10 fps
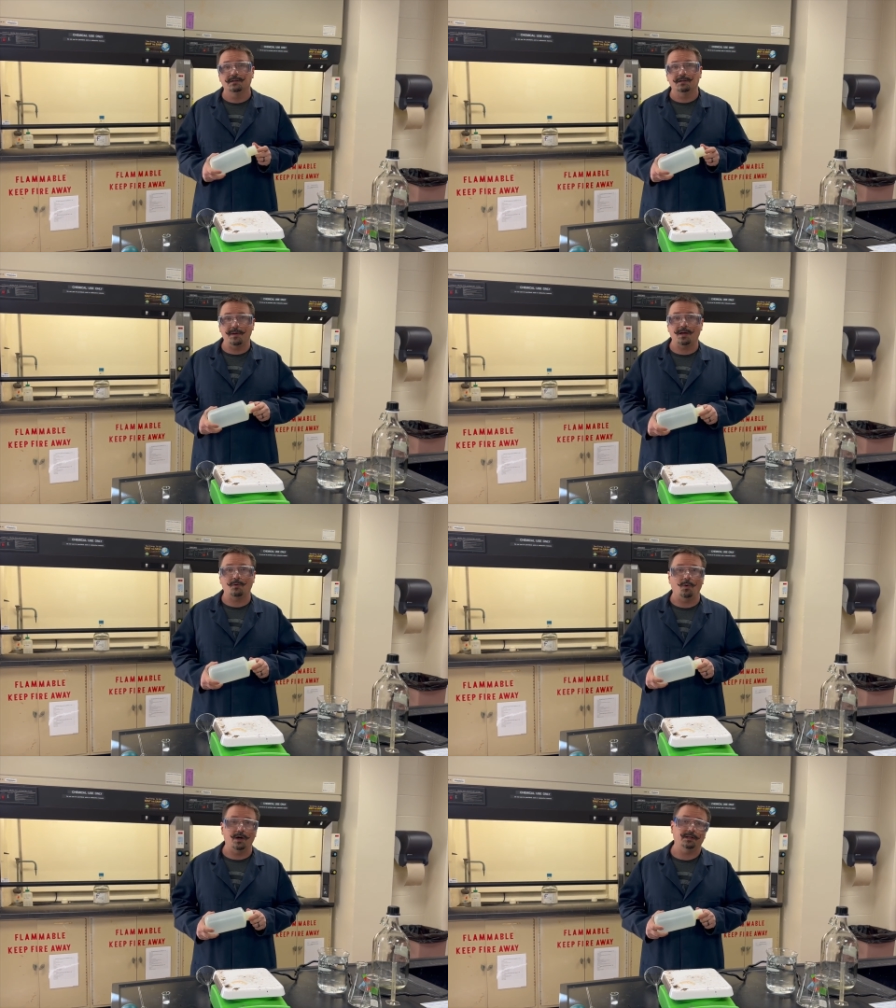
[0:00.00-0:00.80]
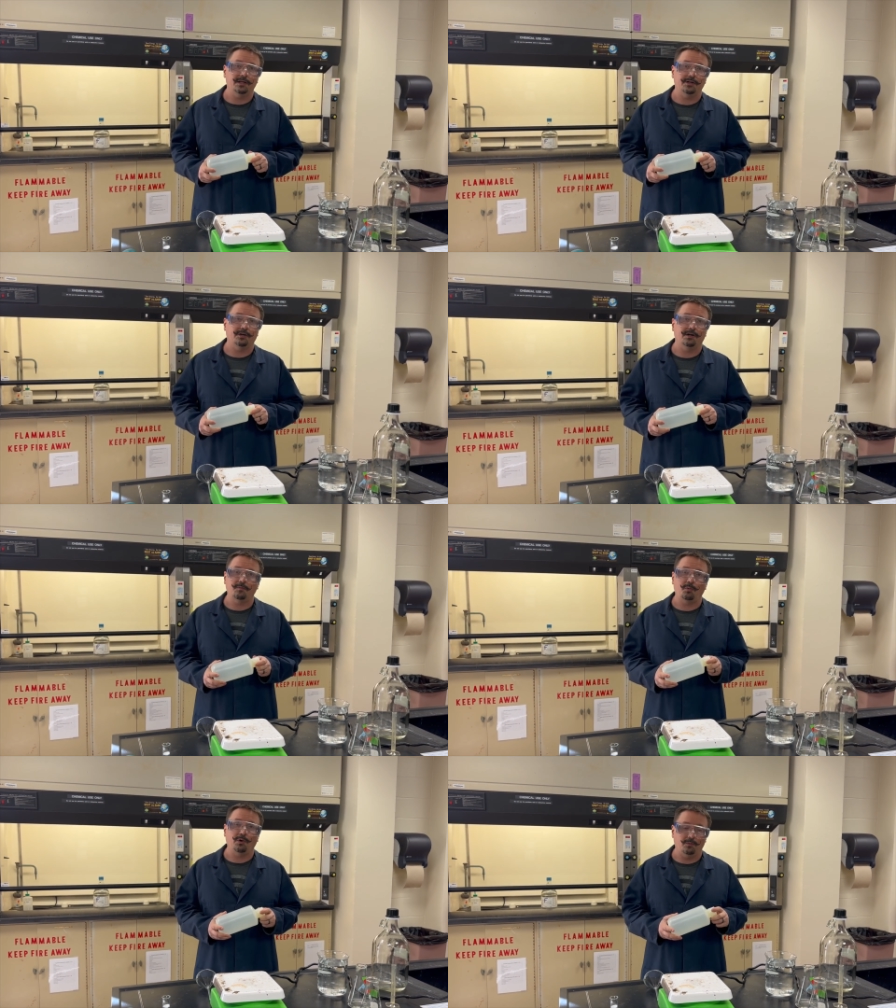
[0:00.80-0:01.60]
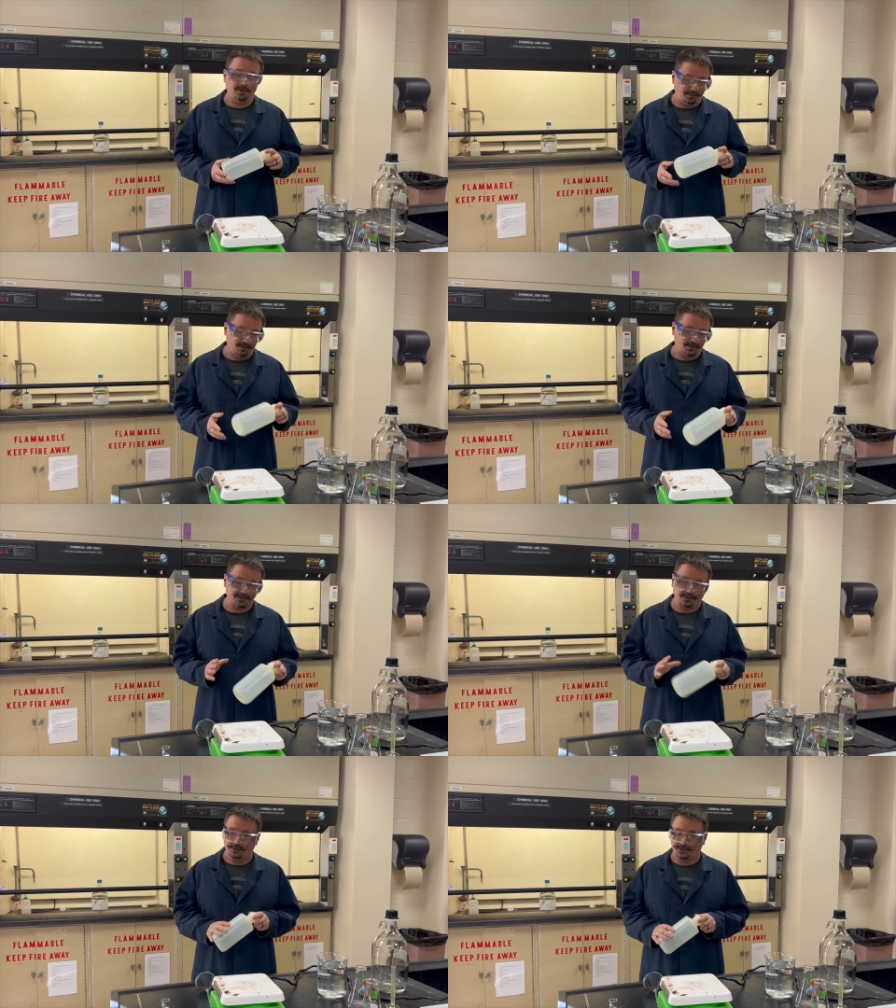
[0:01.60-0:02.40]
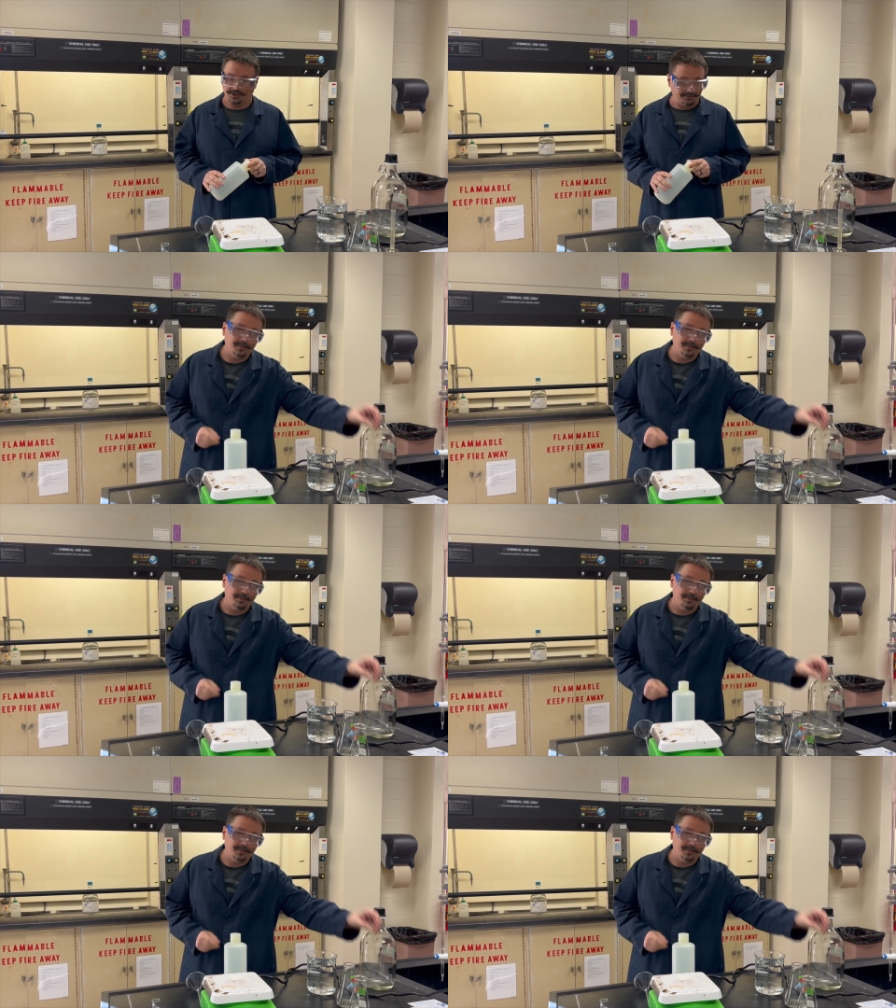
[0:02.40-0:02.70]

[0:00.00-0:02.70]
to make one liter of a 0.1 molar solution.